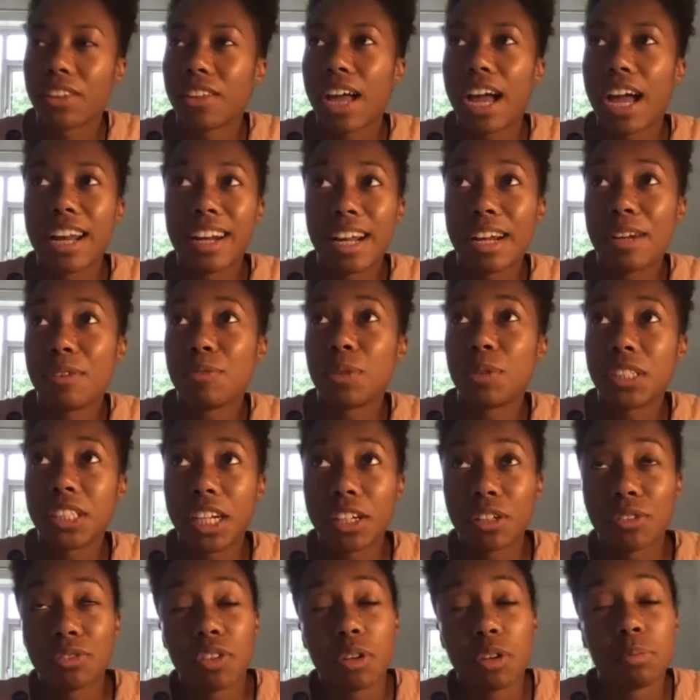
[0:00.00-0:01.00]
And then when
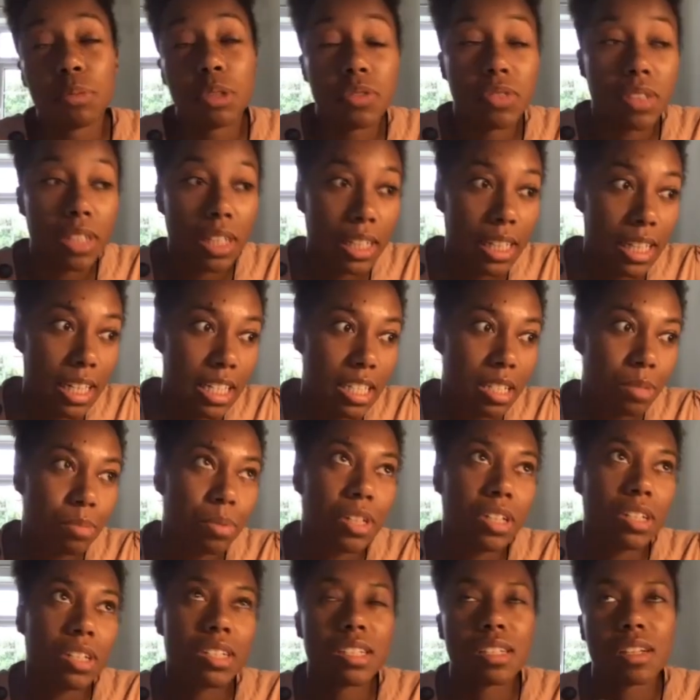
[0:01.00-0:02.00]
Channel 4 moved to Leeds,
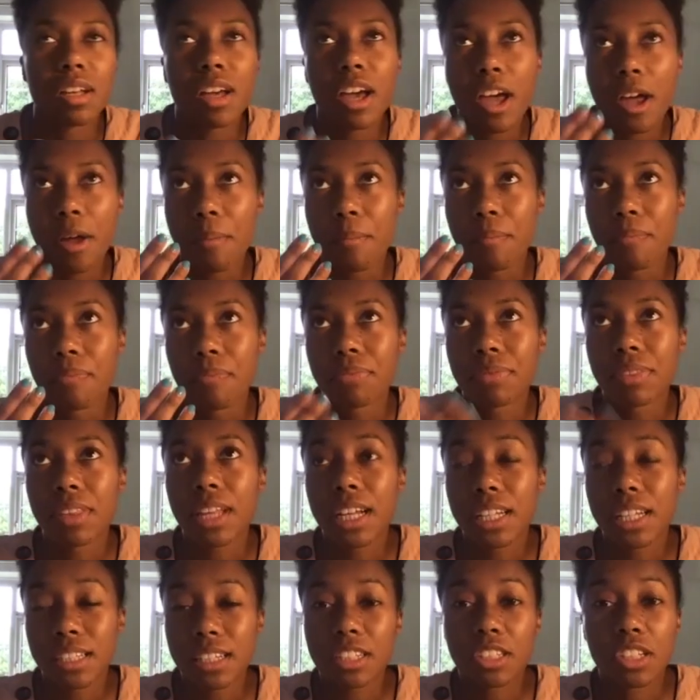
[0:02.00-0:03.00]
because
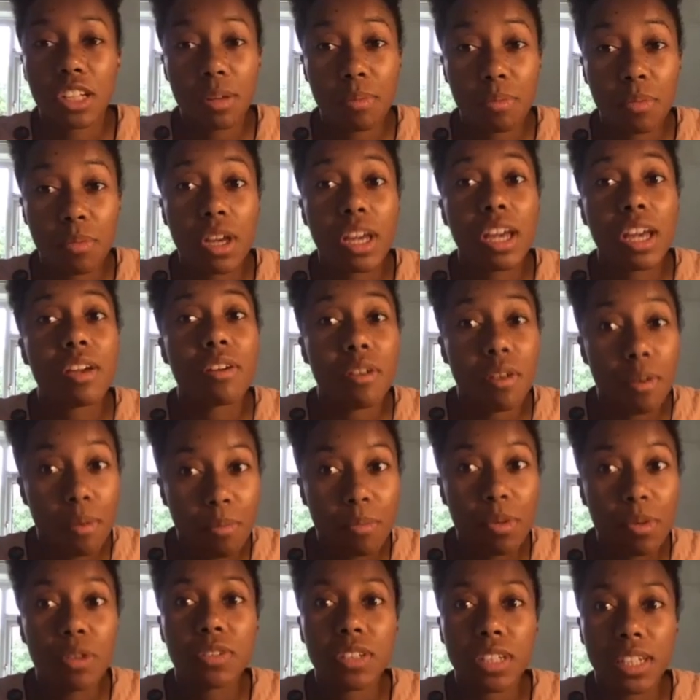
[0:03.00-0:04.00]

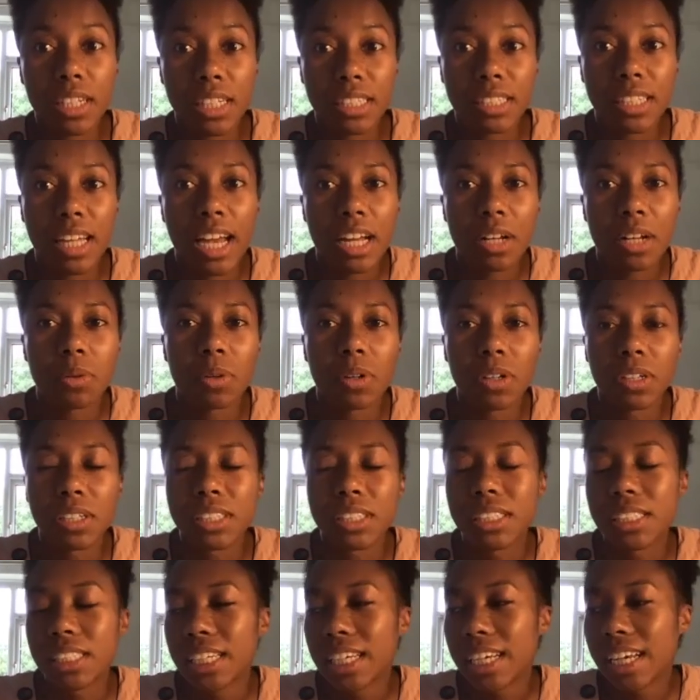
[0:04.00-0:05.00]
the
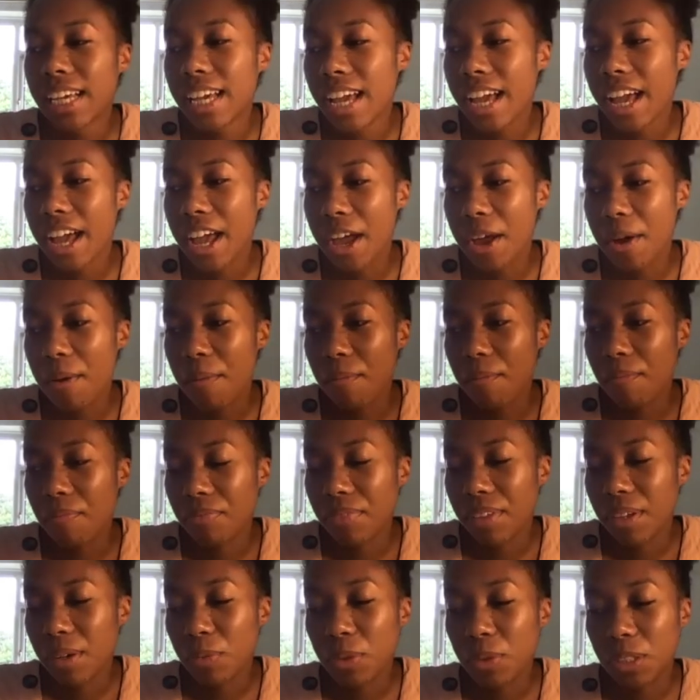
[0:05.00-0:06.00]
headquarters,
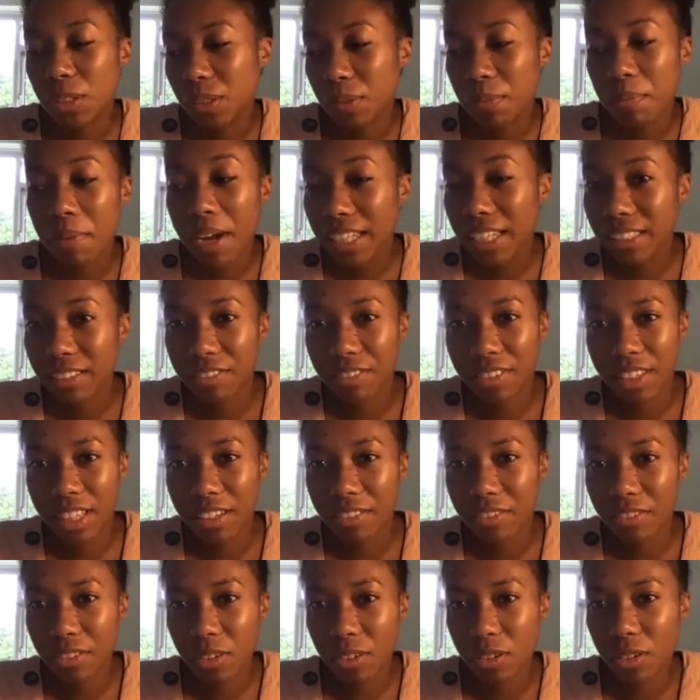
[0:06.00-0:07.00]
which was a massive thing
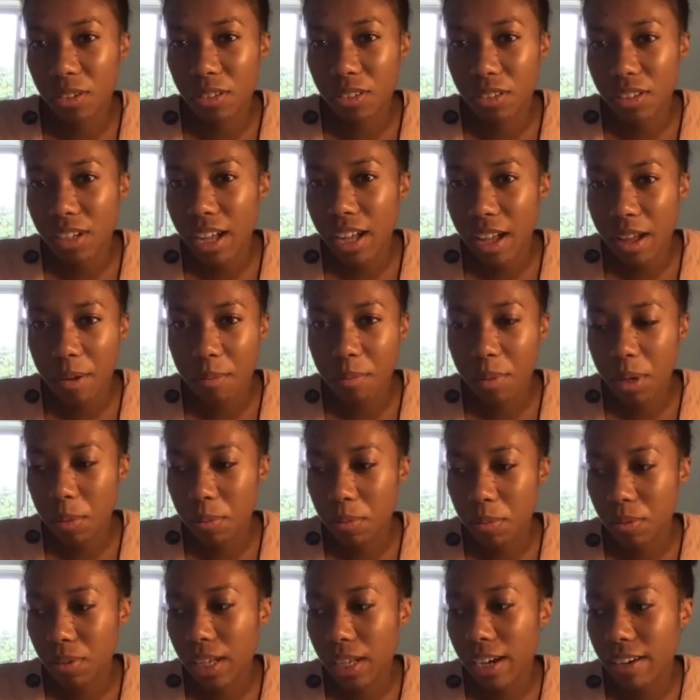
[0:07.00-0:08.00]
for
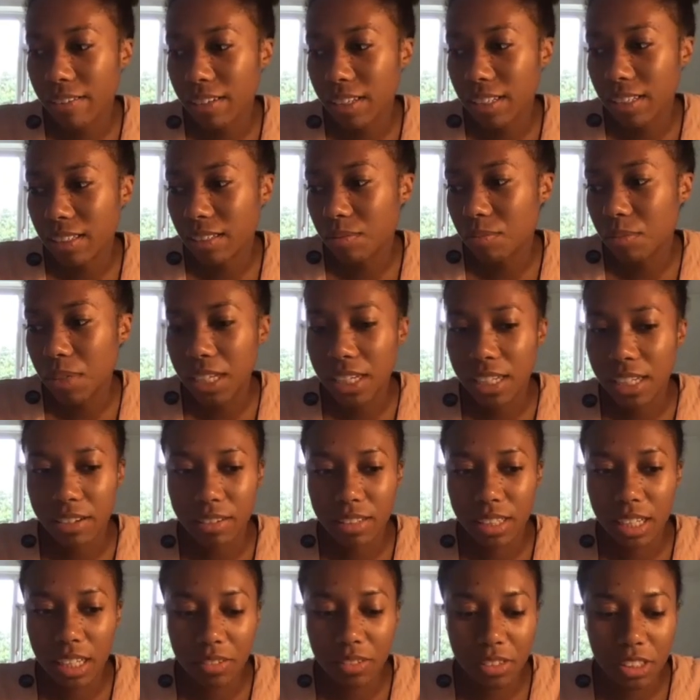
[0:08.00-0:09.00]
people that are in media
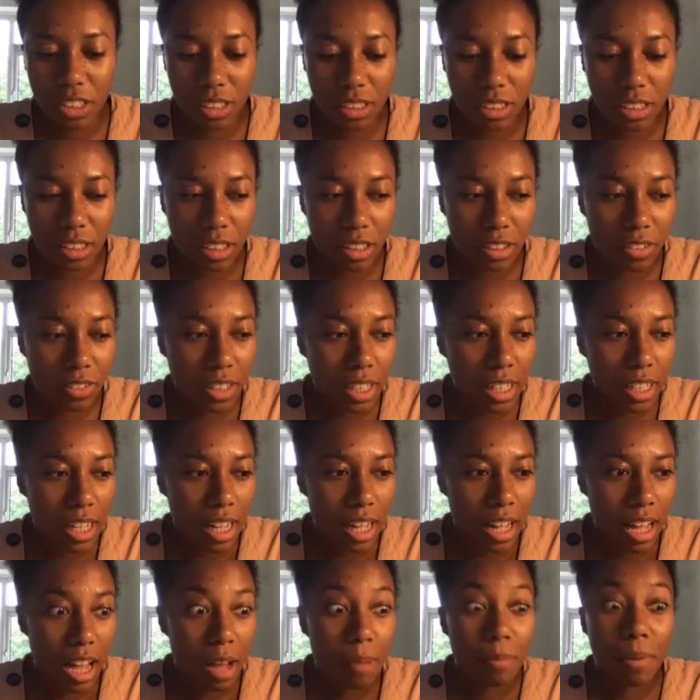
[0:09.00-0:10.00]
and television and stuff,
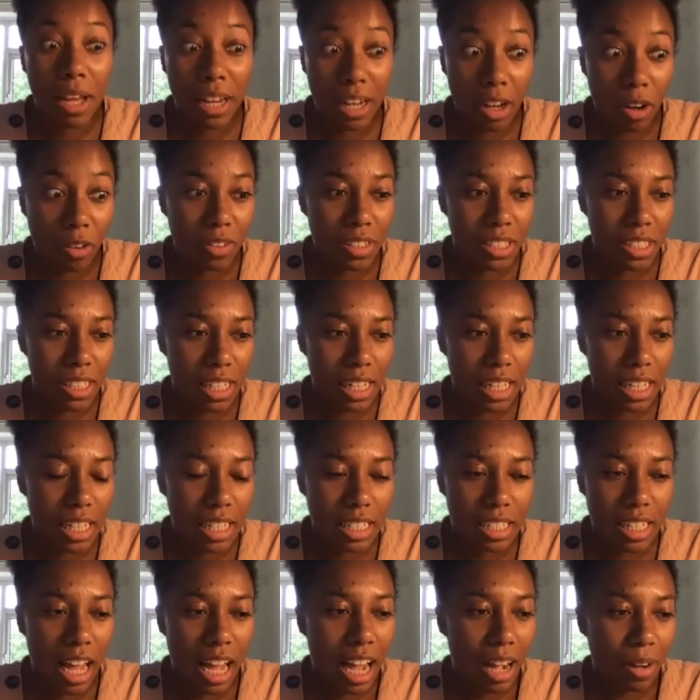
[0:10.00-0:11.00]
and obviously
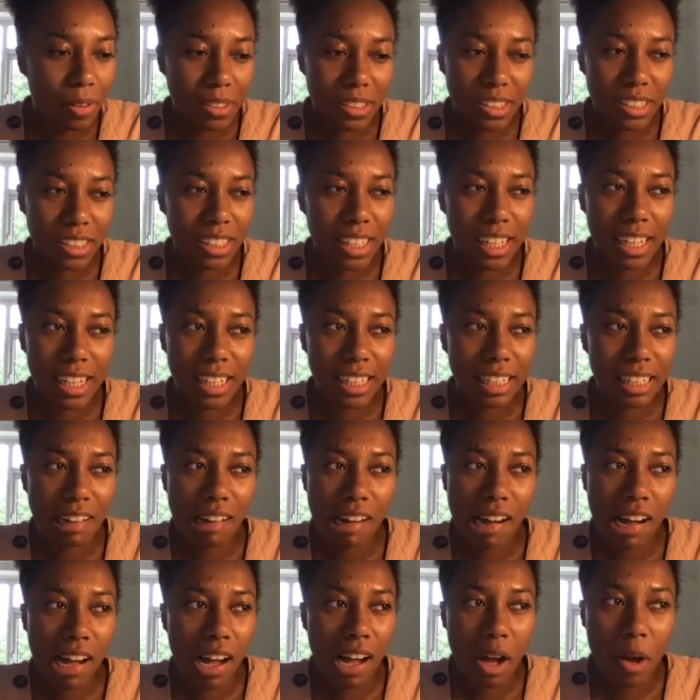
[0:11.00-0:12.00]
Leeds, I was just like,
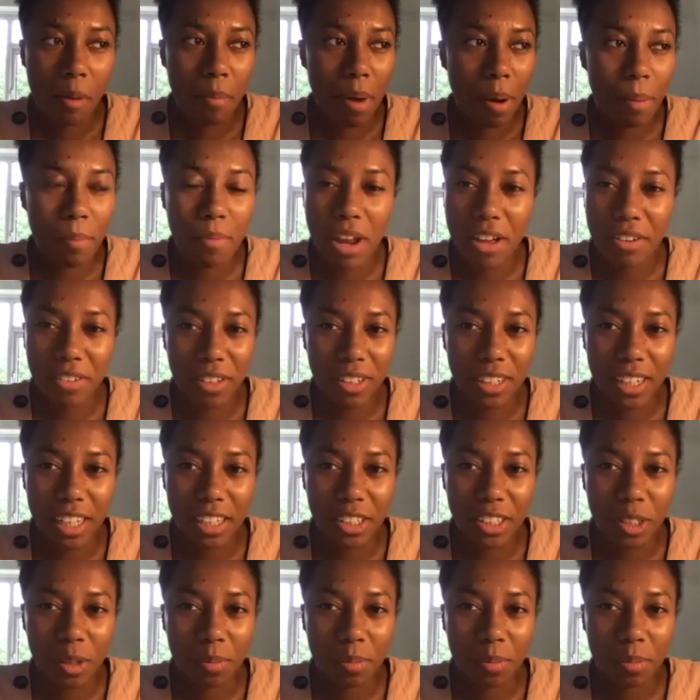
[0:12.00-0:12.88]
I'm never gonna get a job